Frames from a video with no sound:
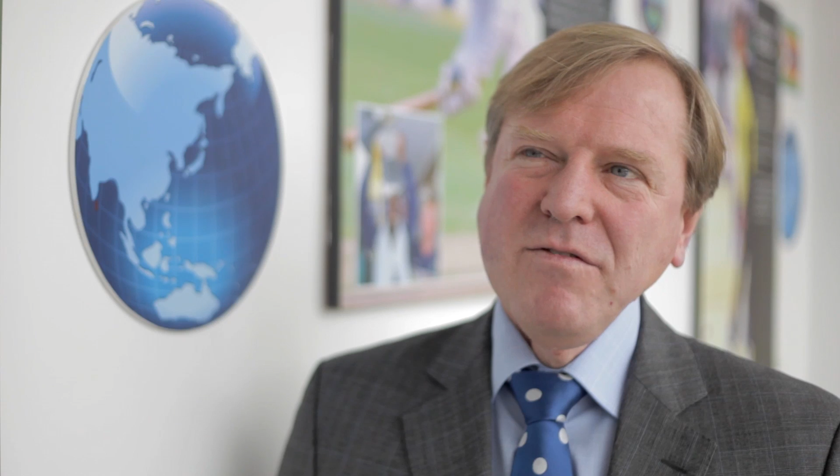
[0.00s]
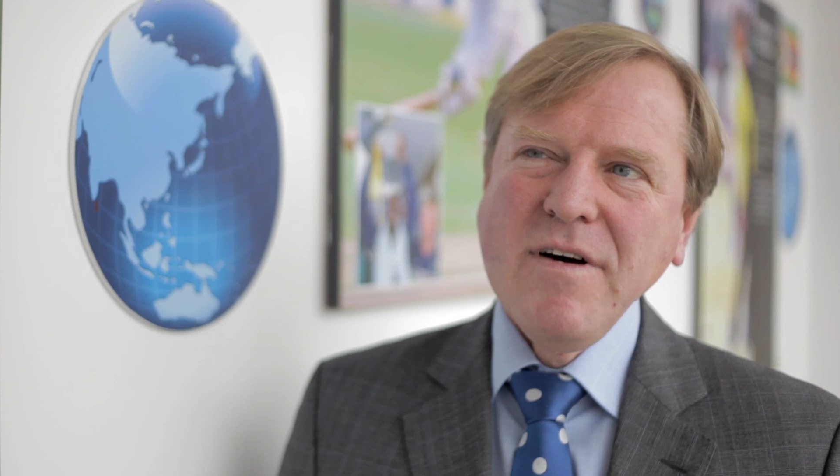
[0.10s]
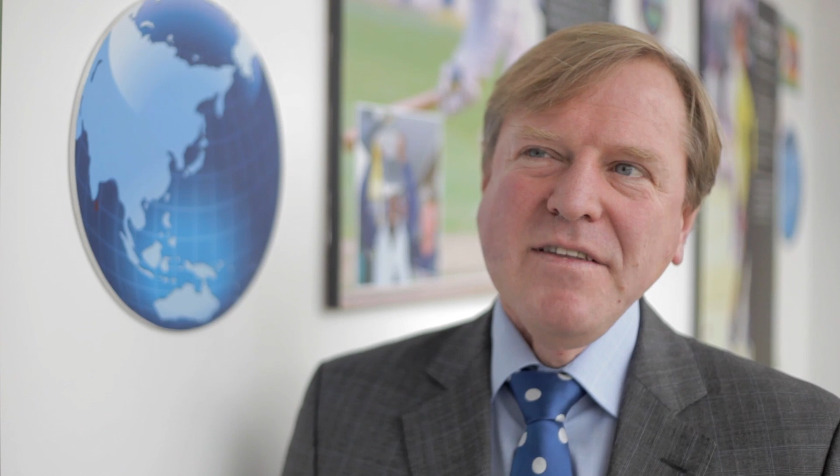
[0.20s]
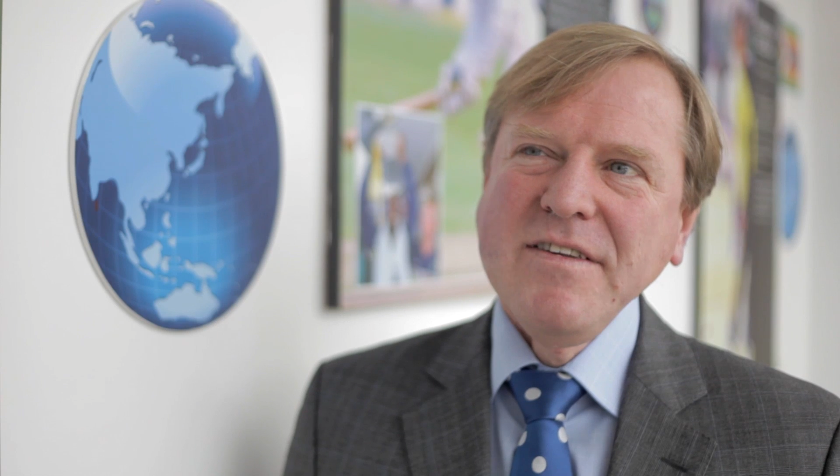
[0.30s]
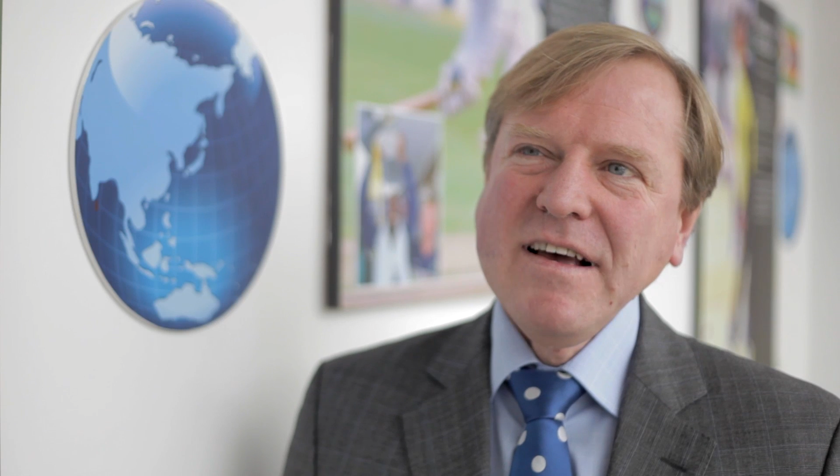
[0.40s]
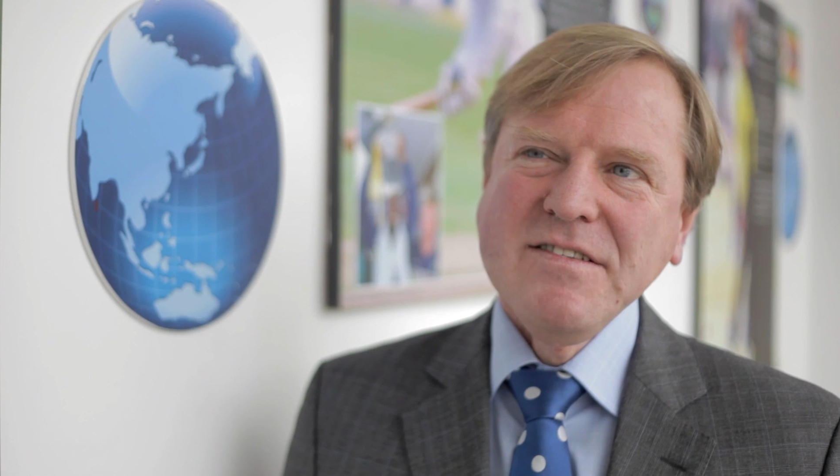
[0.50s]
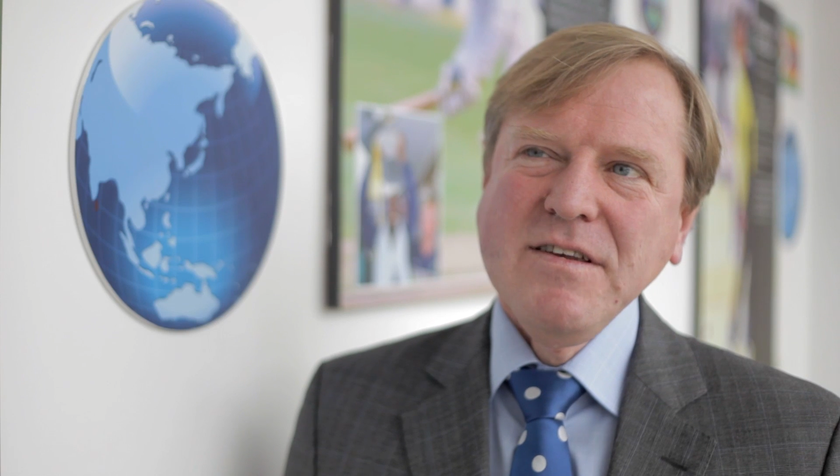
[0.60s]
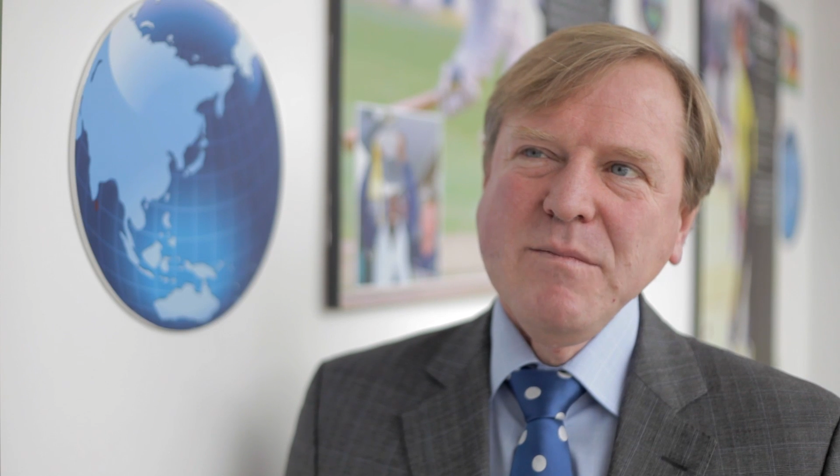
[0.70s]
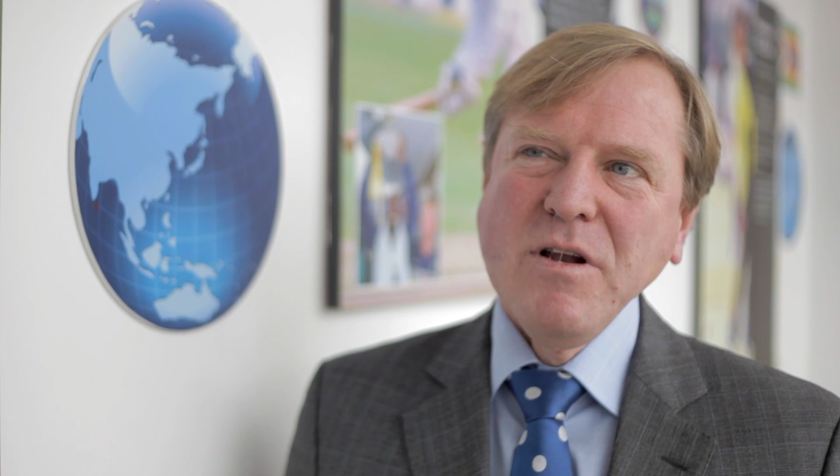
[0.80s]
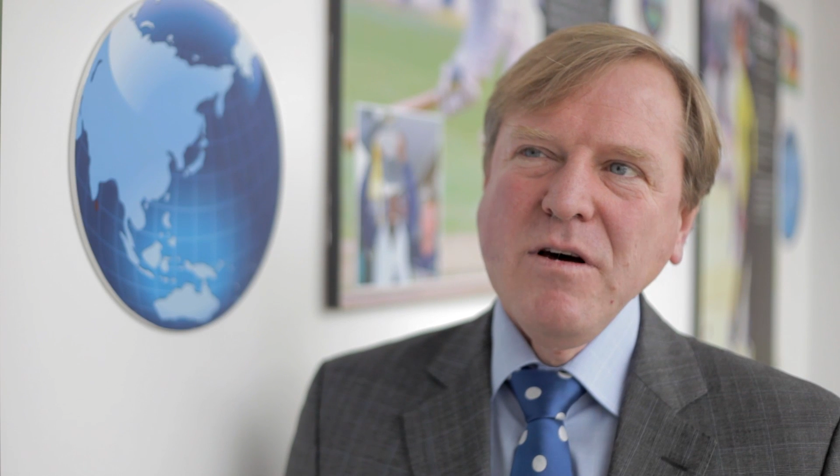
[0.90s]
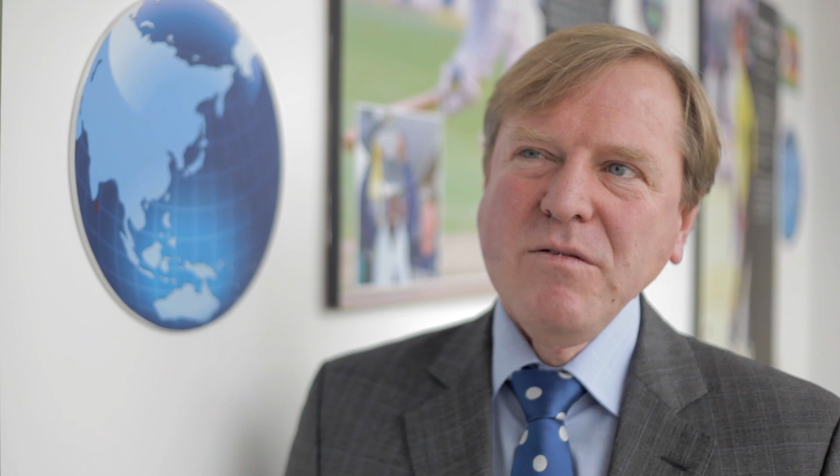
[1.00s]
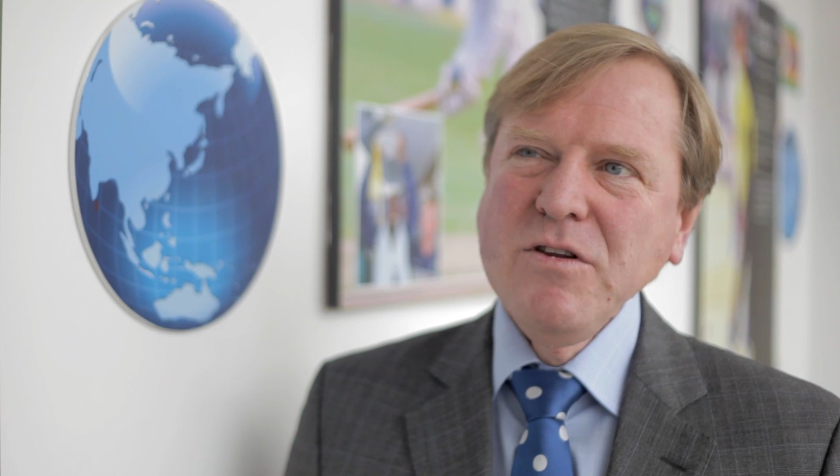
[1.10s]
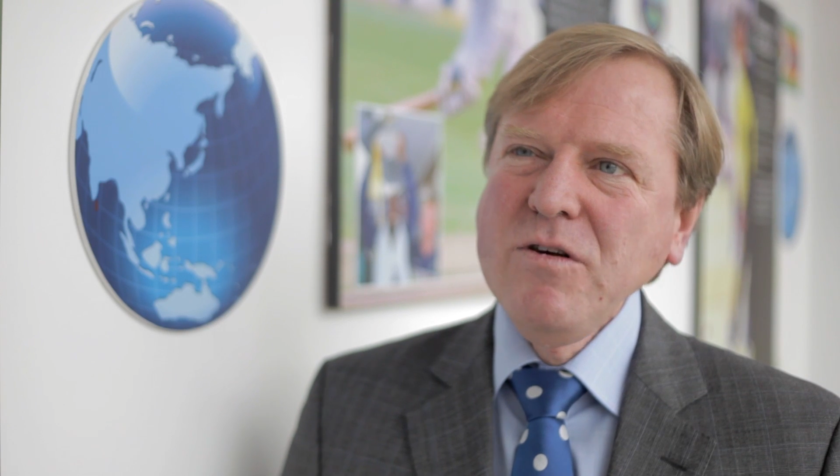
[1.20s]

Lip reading: A fantastic bloke,